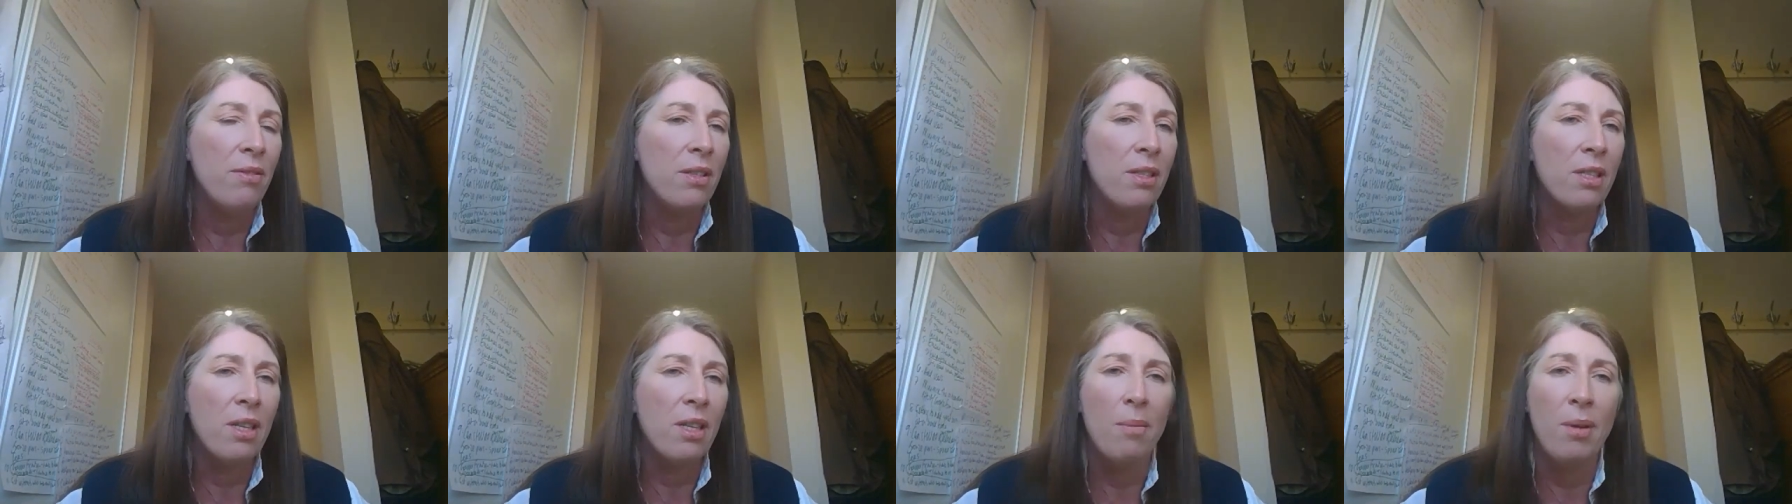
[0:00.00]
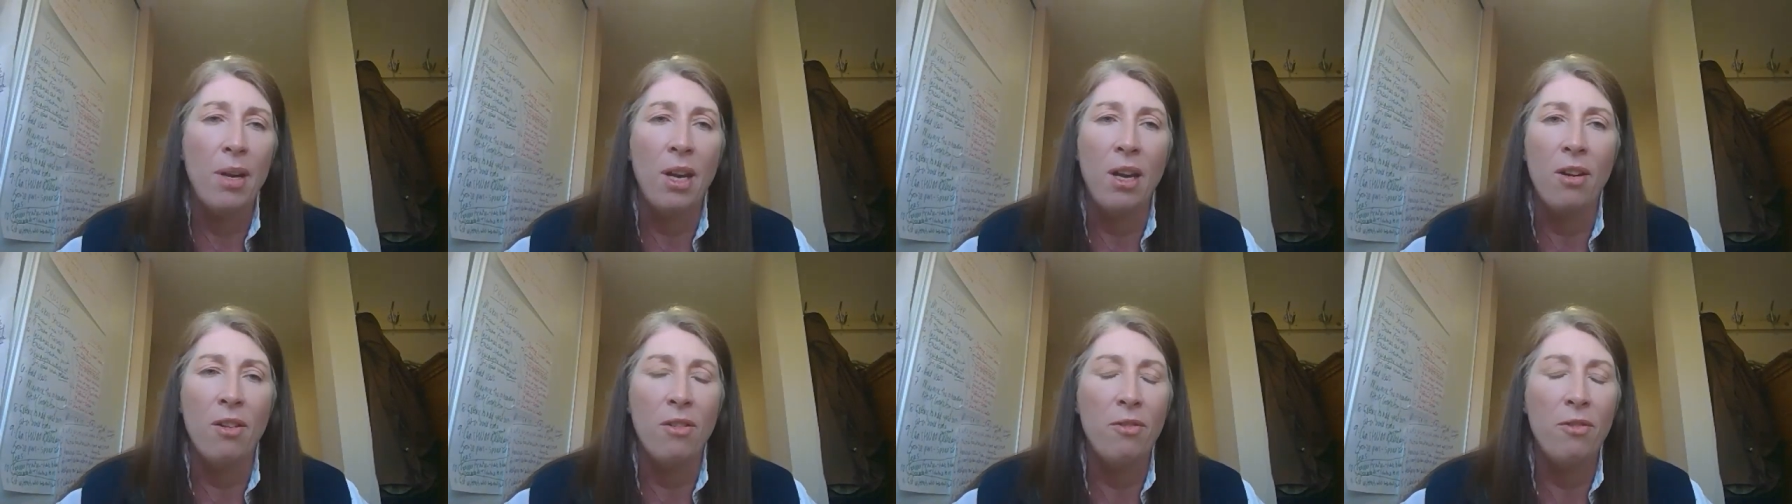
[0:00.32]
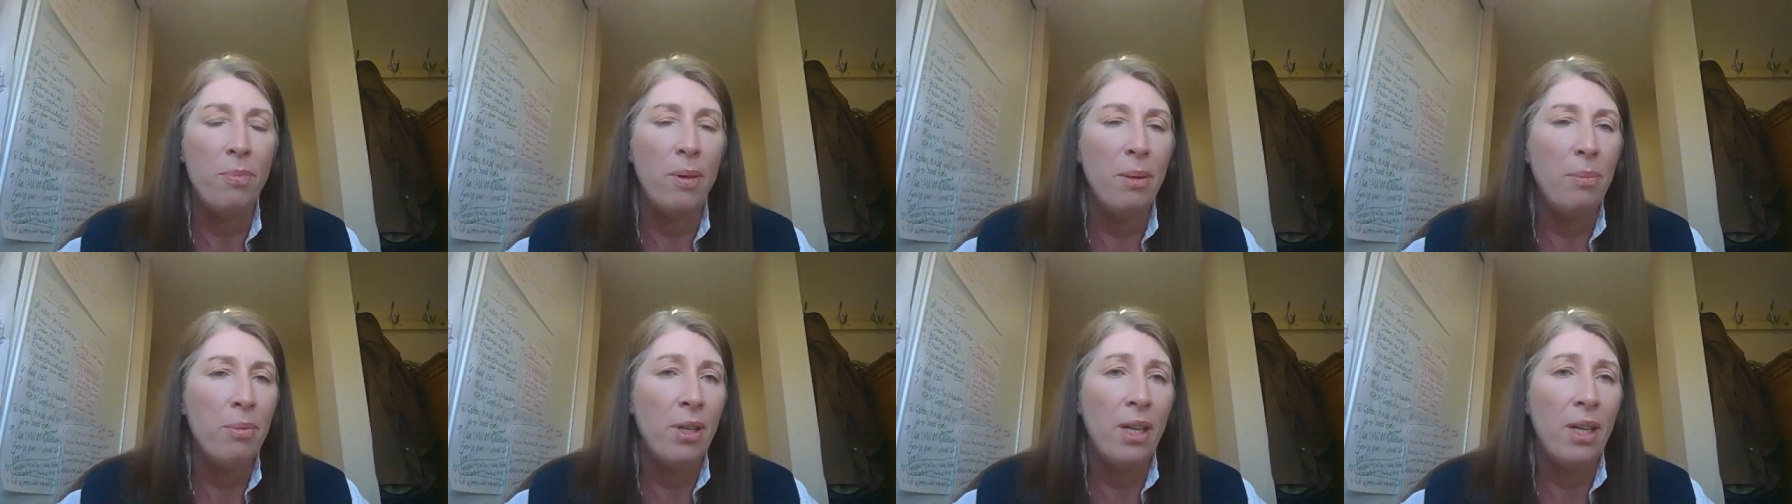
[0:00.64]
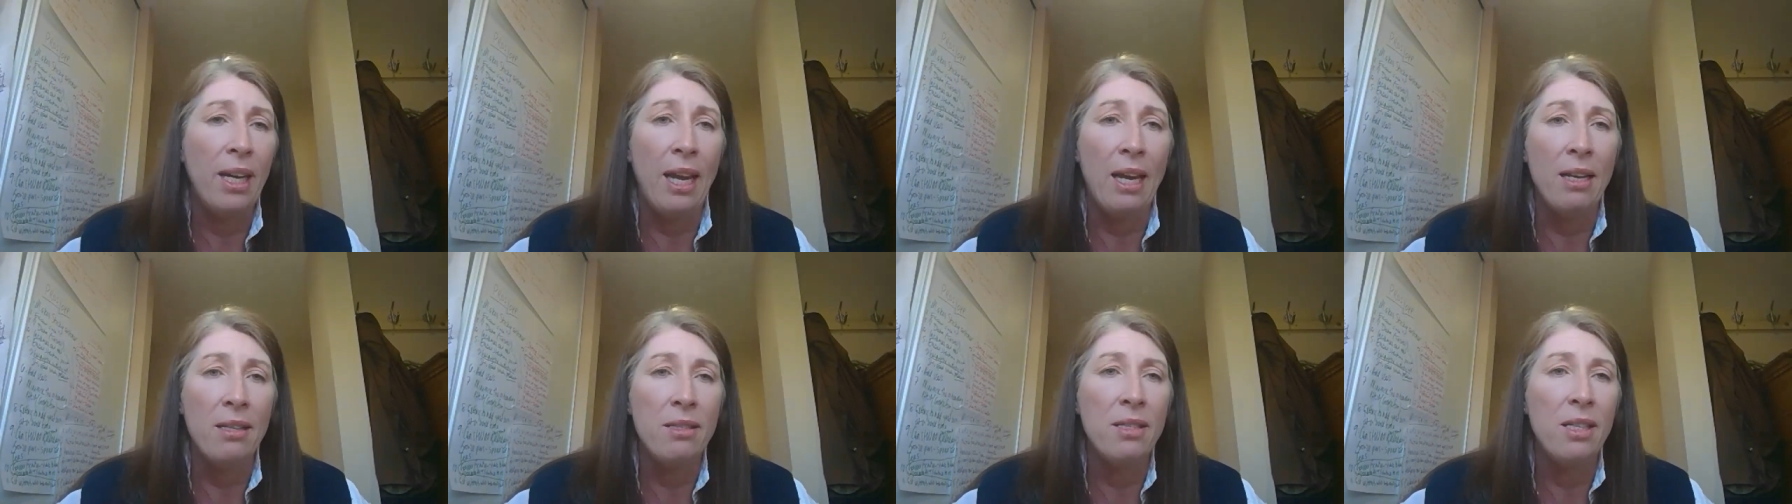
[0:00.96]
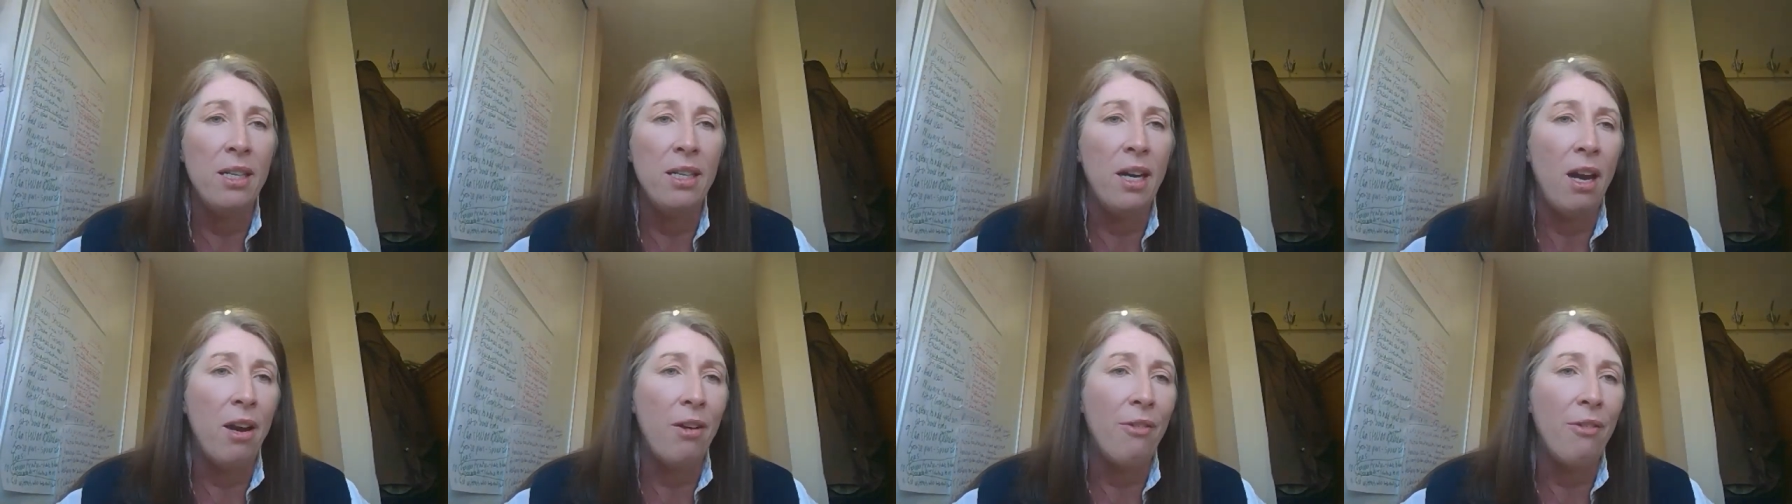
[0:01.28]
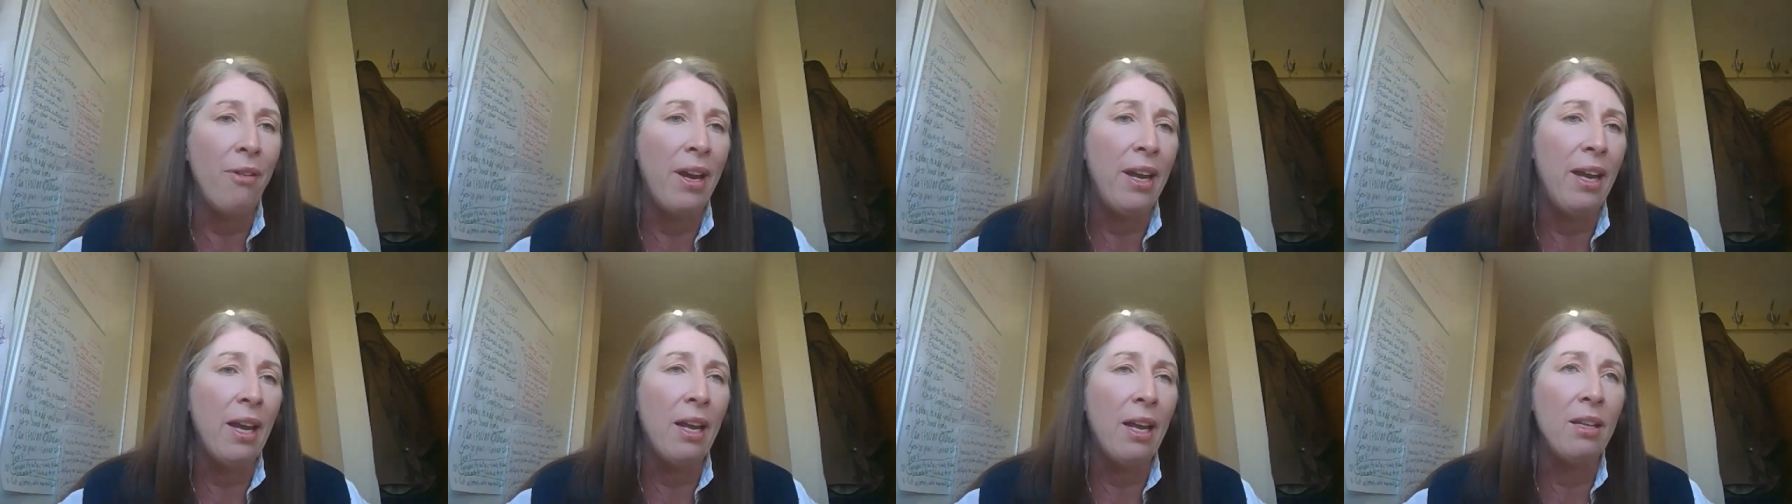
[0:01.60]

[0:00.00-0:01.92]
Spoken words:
that's coming out of people like STR, right?